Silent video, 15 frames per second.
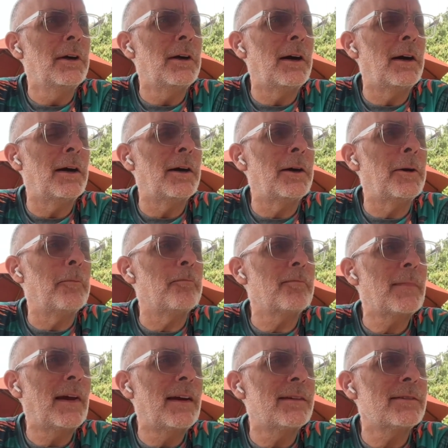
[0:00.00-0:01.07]

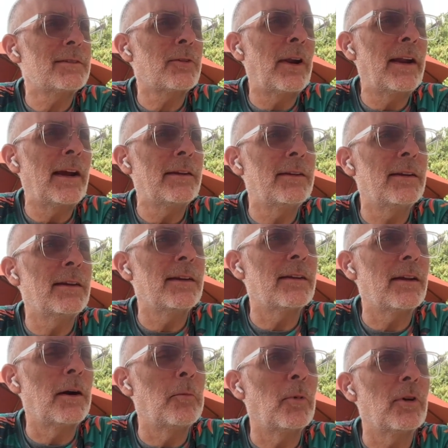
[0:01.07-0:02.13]
I did eat a
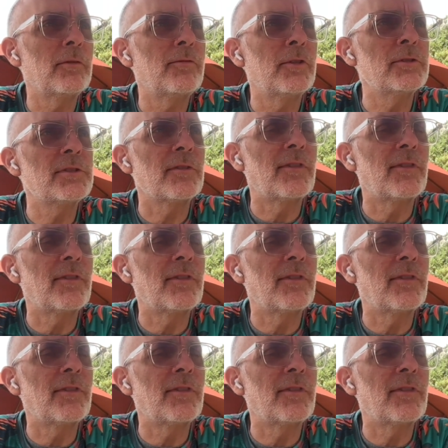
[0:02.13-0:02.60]
lot more fruits